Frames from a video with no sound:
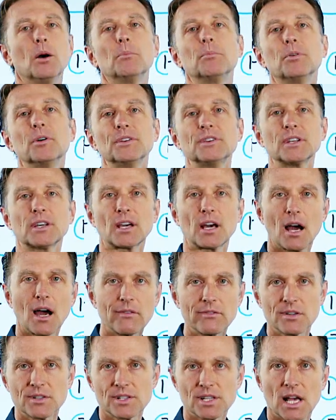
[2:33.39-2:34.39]
put the
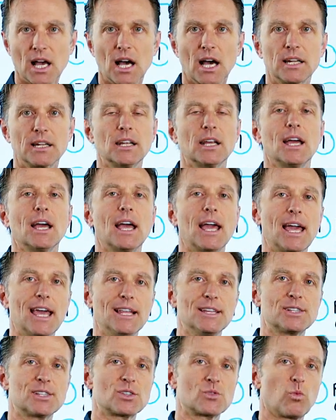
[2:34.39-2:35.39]
covers on,
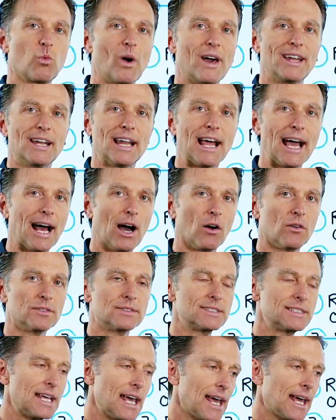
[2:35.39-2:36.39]
and sweat it out.
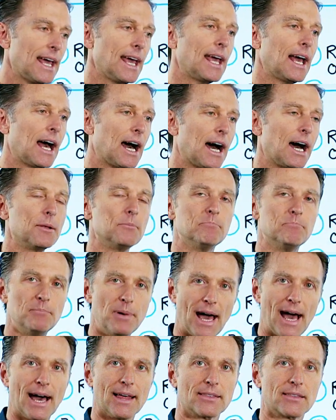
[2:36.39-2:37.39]
Take a hot
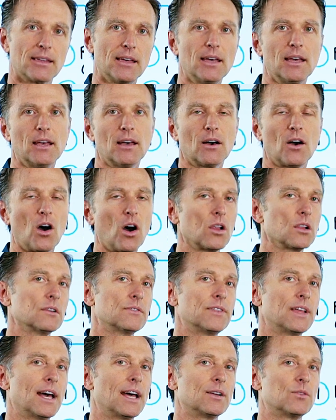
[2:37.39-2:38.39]
bath. All of
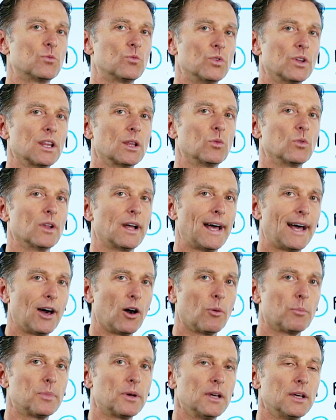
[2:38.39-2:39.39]
that really will
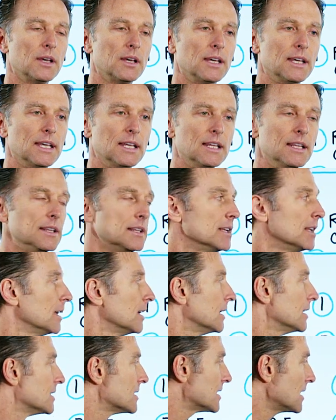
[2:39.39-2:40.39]
help in
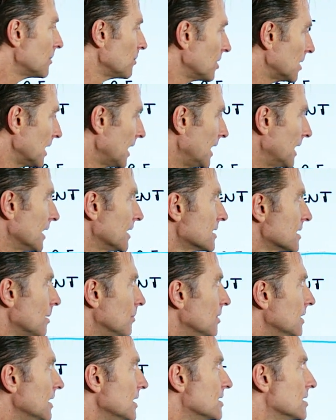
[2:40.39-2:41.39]
stimulating
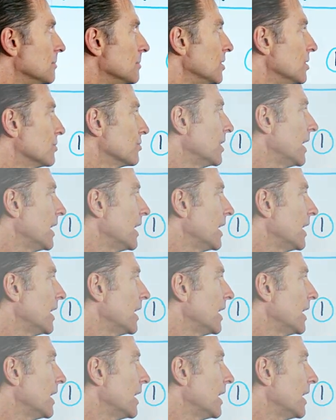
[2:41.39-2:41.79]
some of these immune